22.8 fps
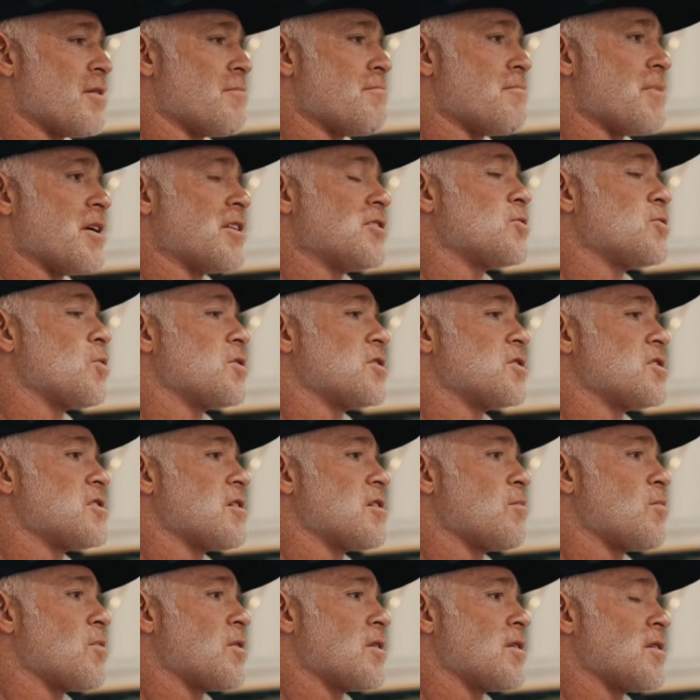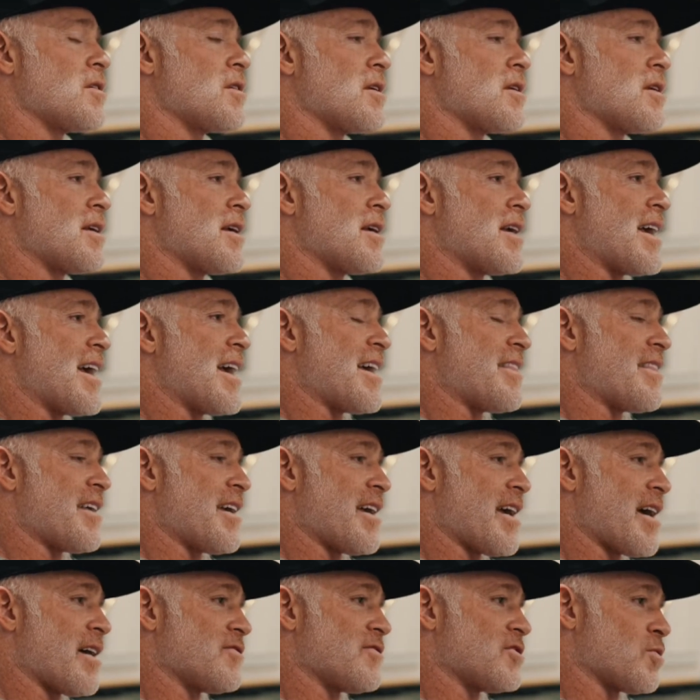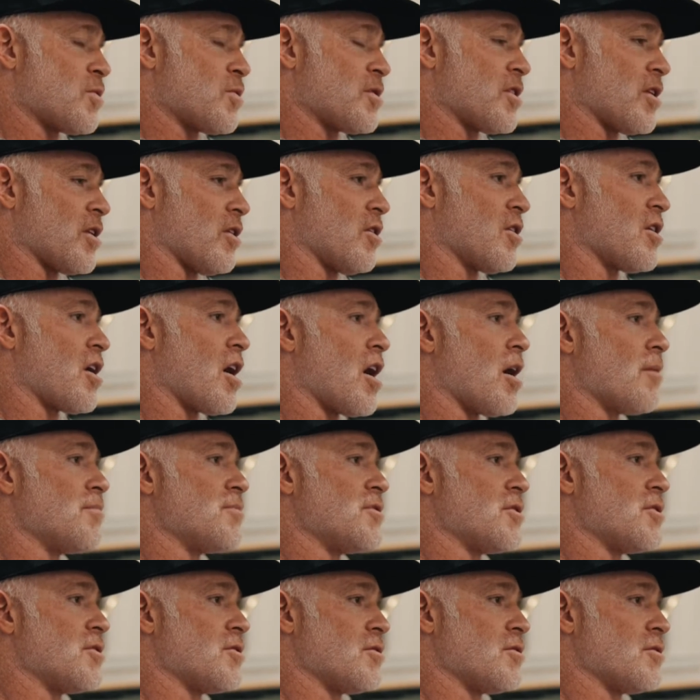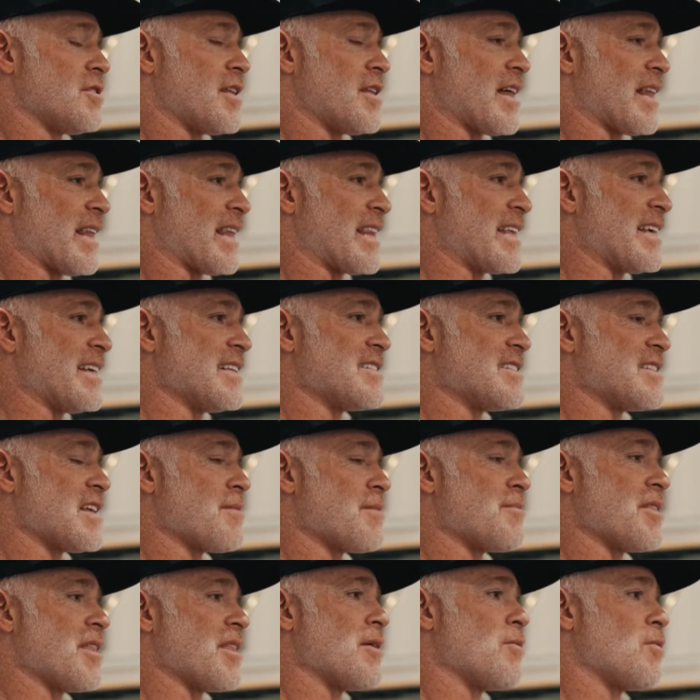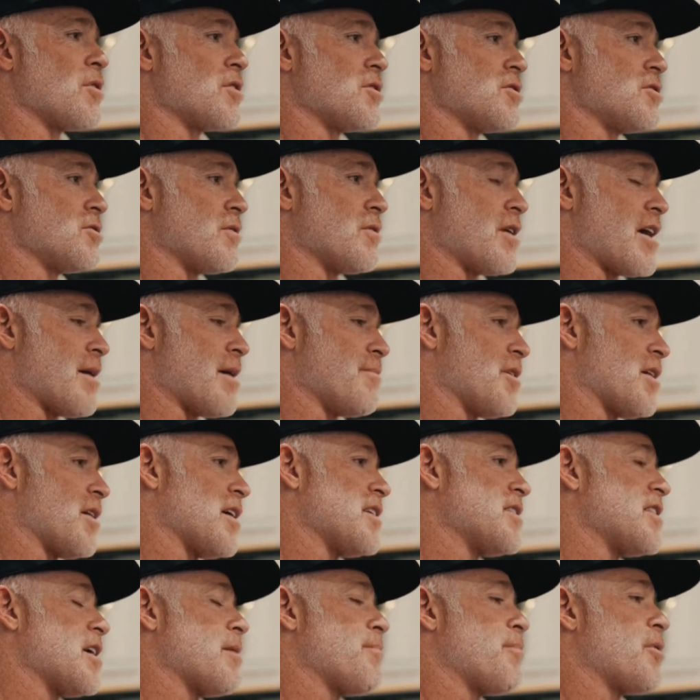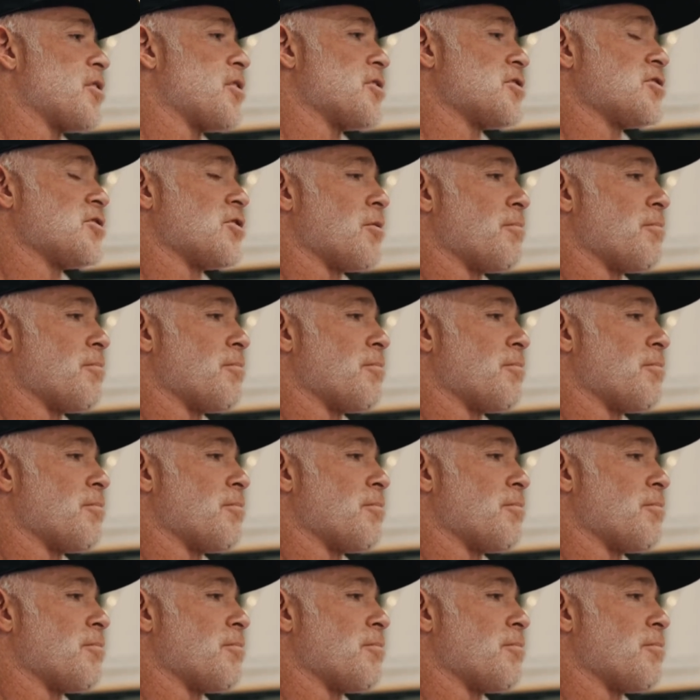mentor someone and they have someone to look up to that leads them and they want to emulate that person or